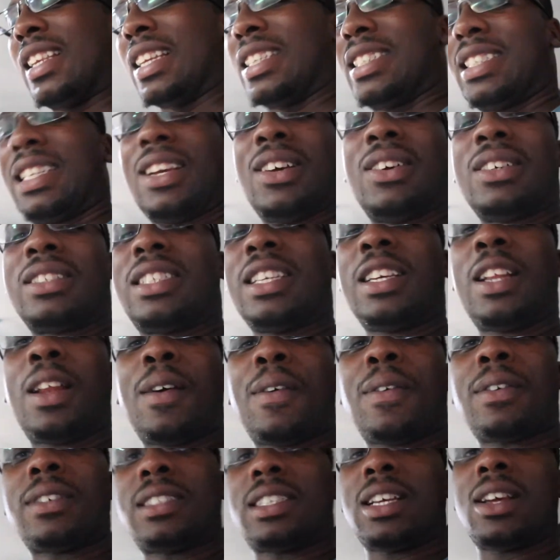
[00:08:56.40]
She don't see
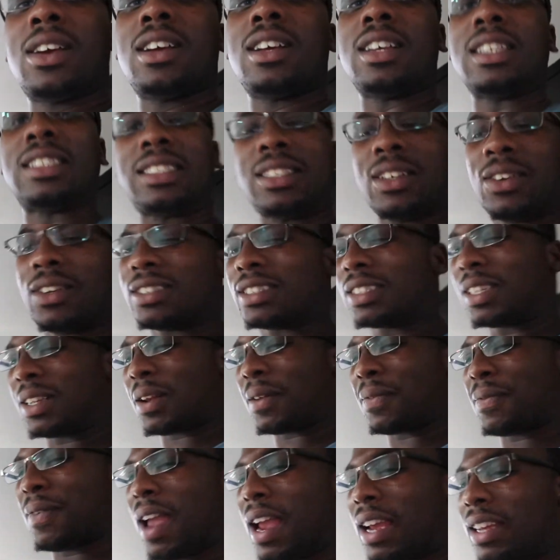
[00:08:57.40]

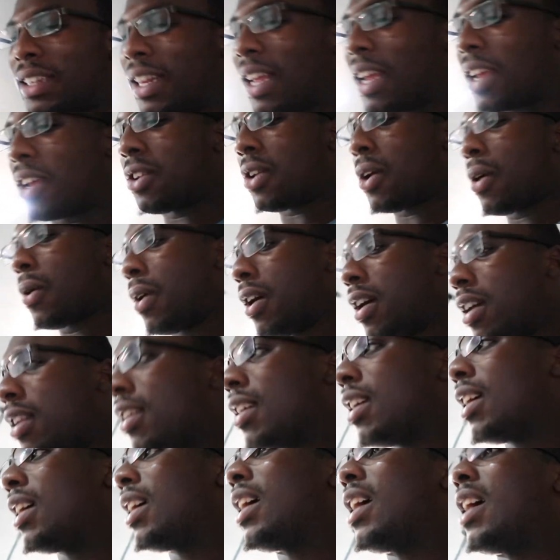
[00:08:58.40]
the fact that, you know what?
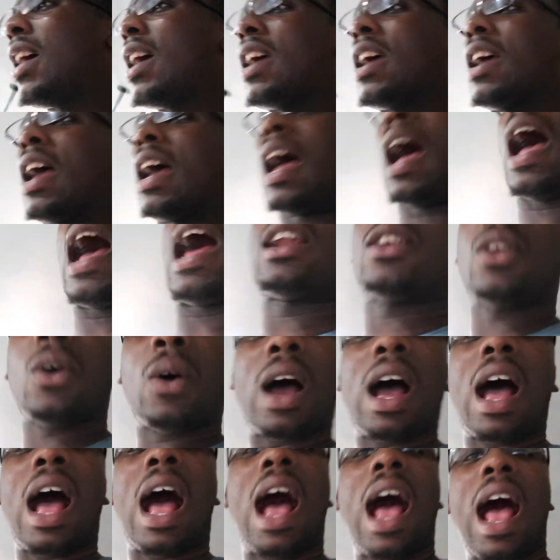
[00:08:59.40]
I know
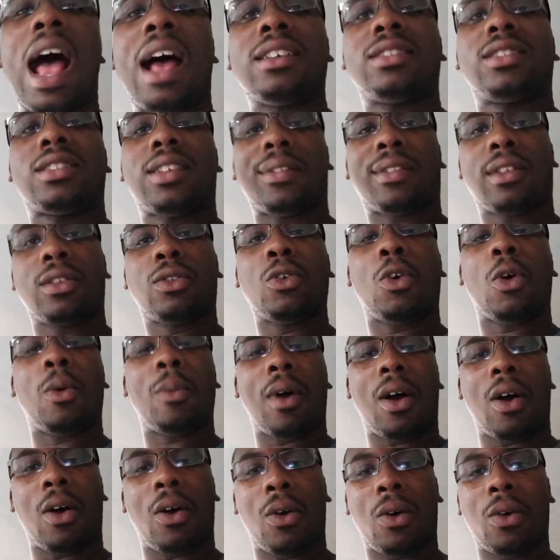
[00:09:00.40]
I have stuff to do on
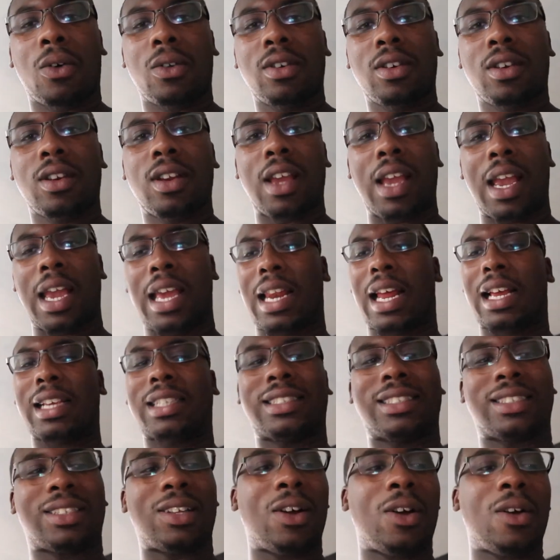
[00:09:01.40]
my own, and I
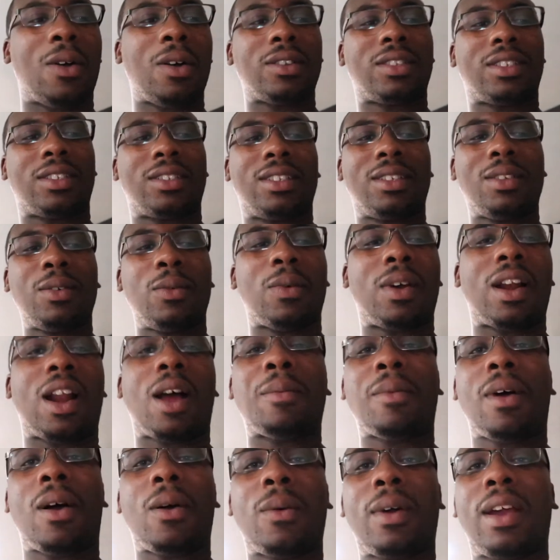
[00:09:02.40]
still went
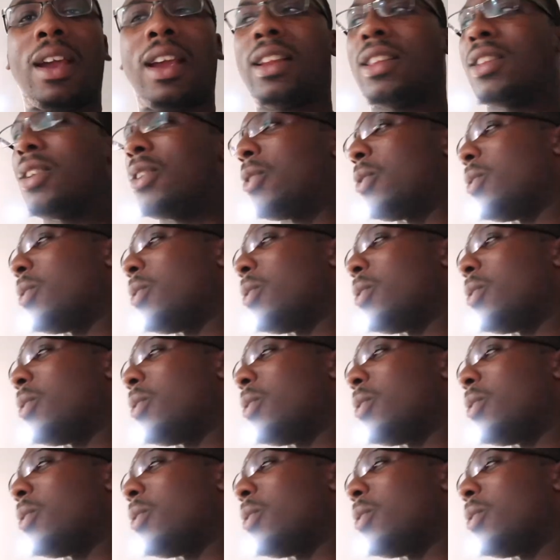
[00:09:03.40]
out my way to